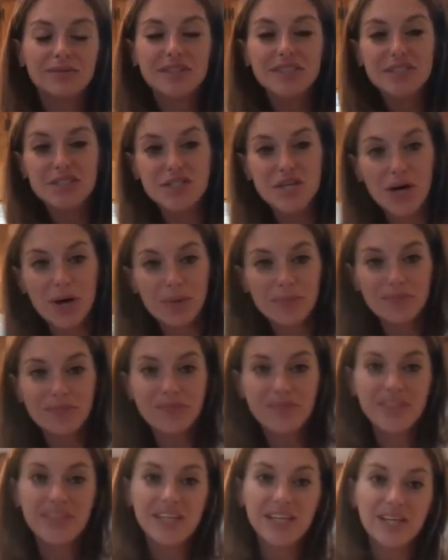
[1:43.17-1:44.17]
So
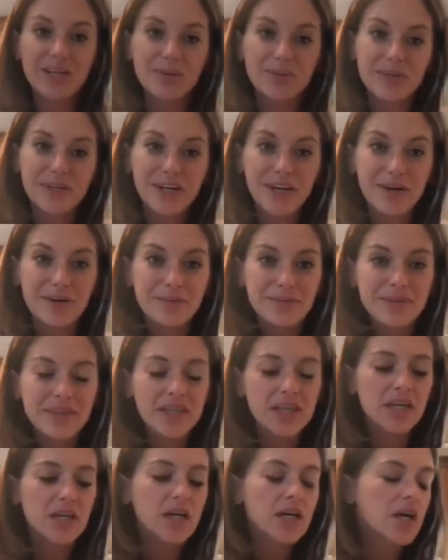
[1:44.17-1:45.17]
here we go.
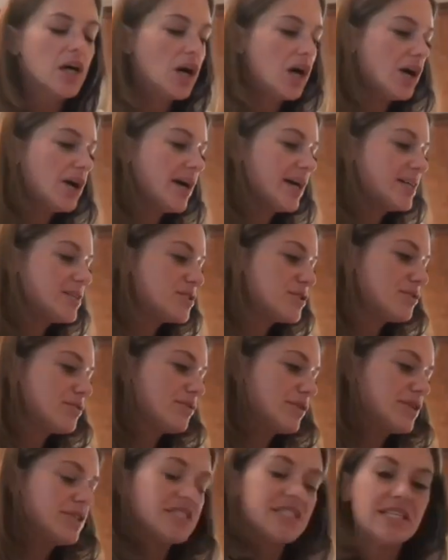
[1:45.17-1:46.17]
All right, so
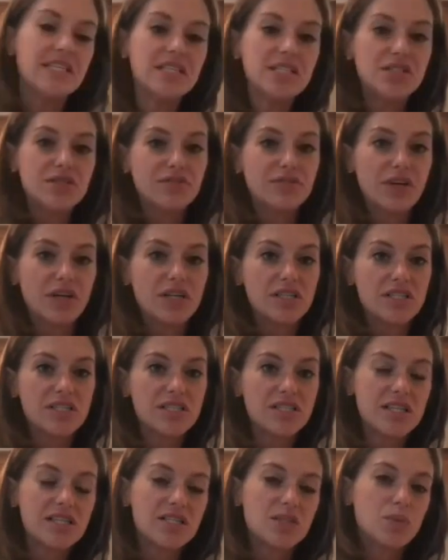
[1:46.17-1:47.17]
first things
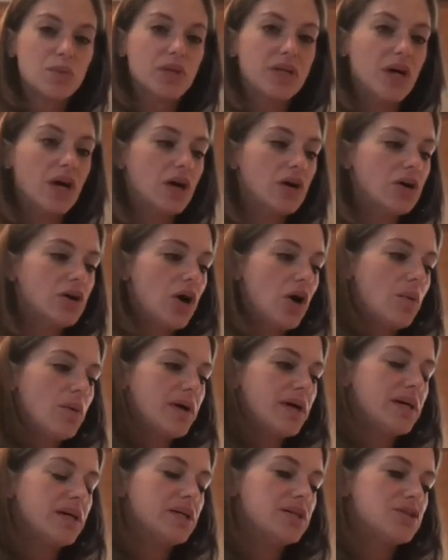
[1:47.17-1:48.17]
first is we are
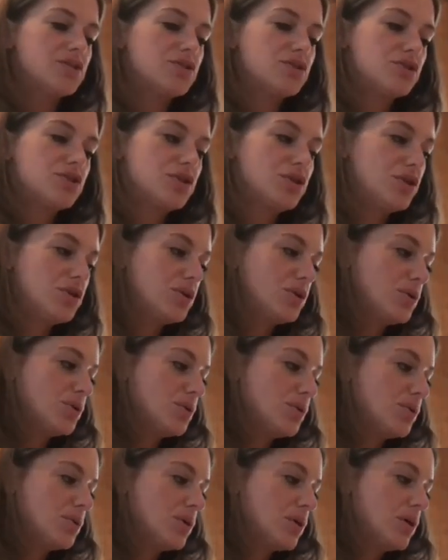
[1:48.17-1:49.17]
going
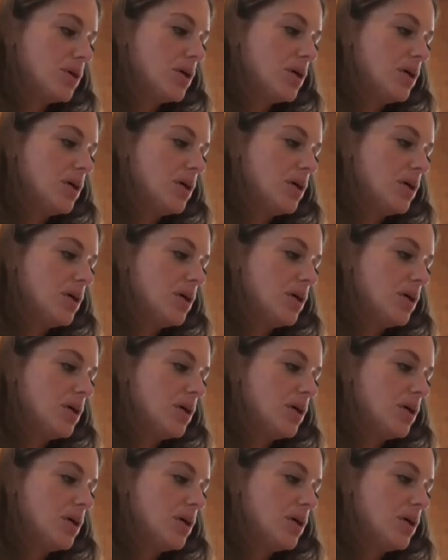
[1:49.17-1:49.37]
to